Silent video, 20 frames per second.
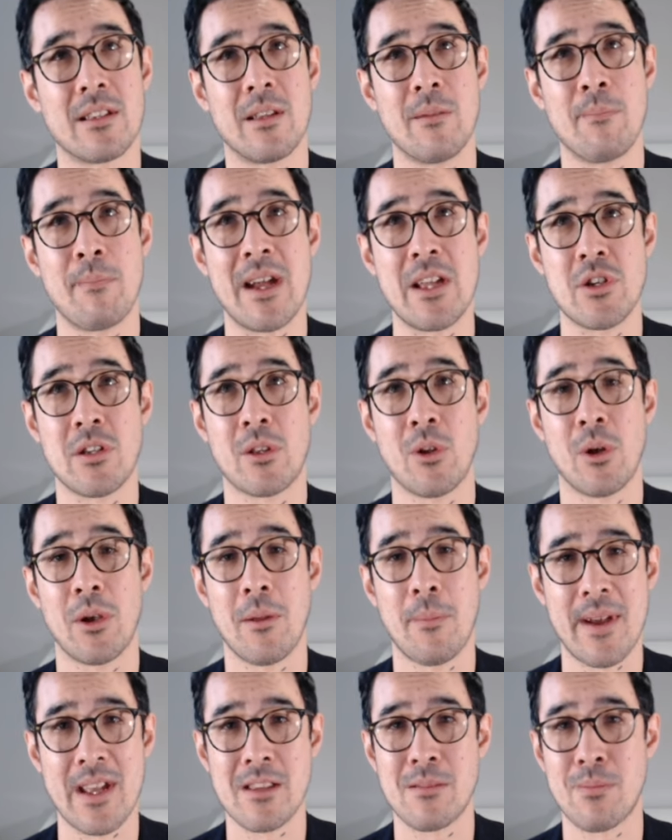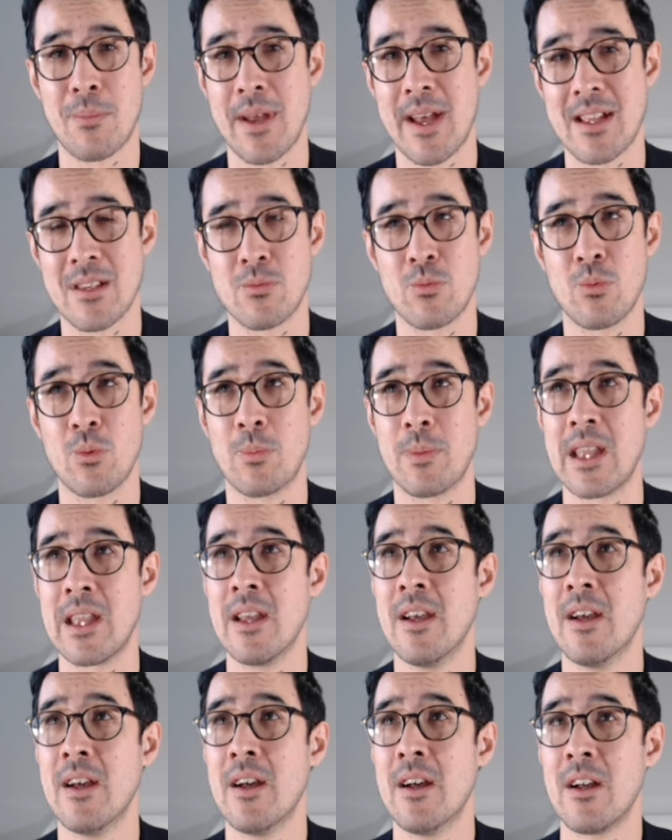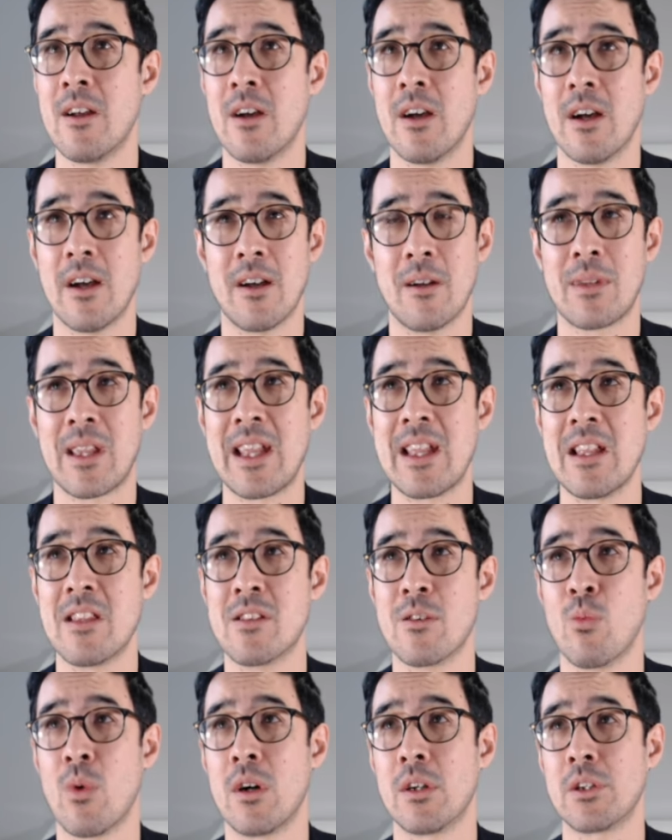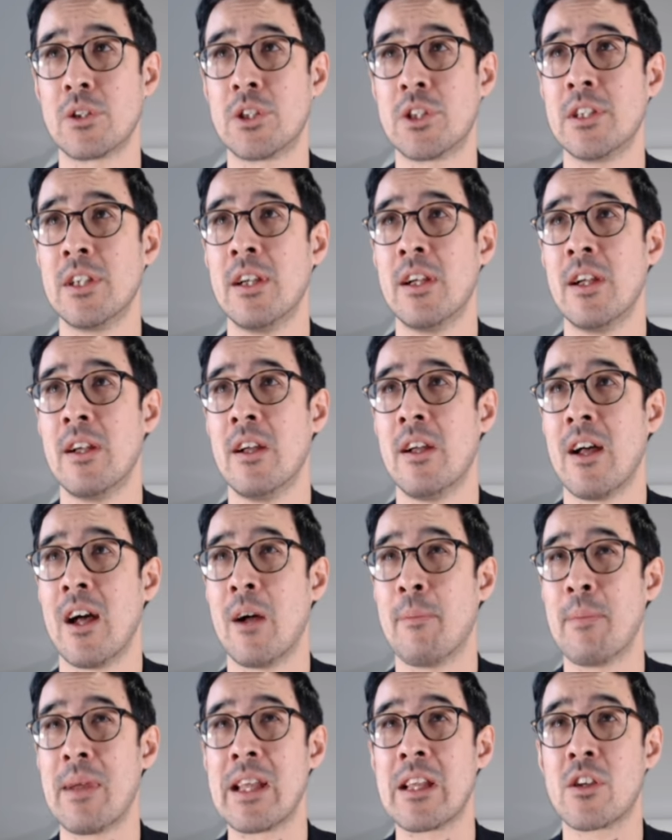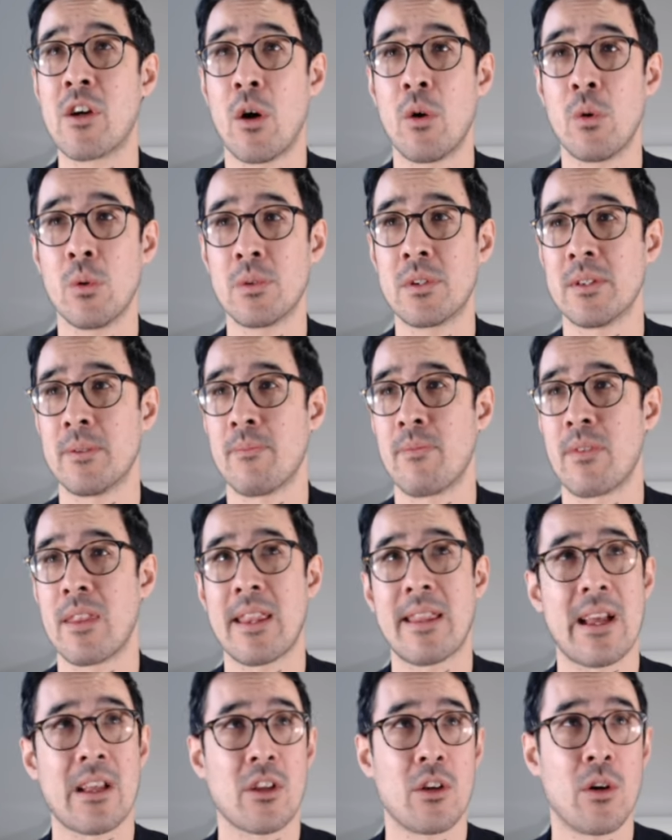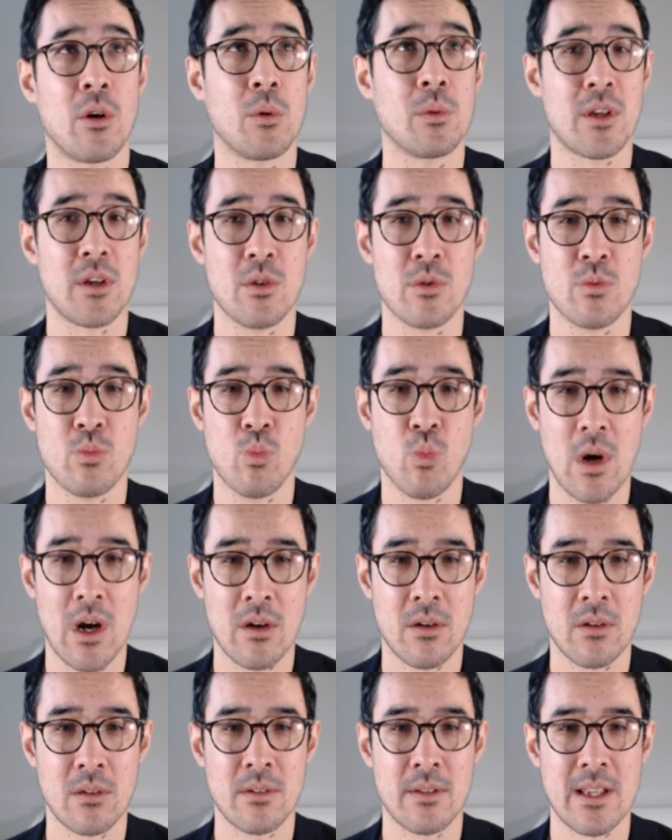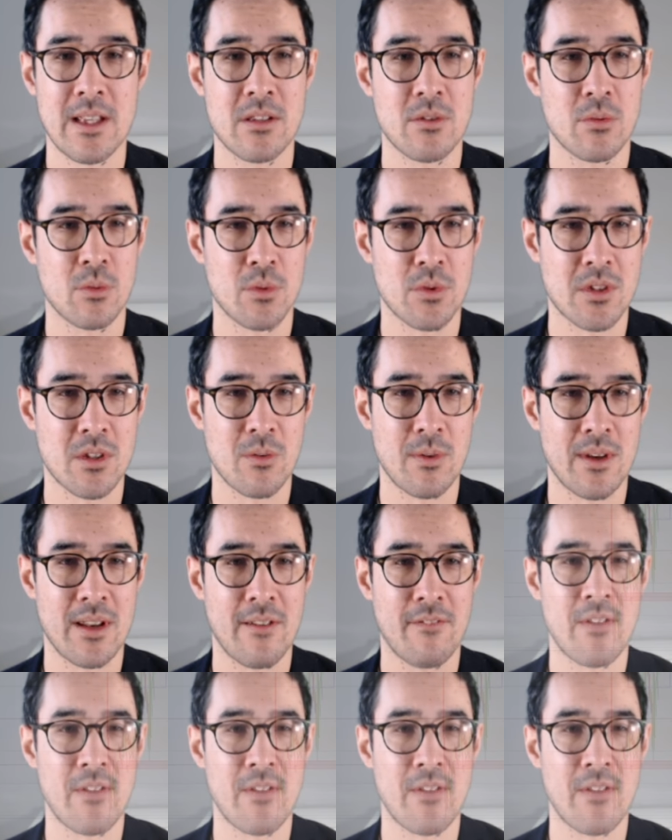the major dollar-based pairs will be key to watch. In gold, that gold as well is also at a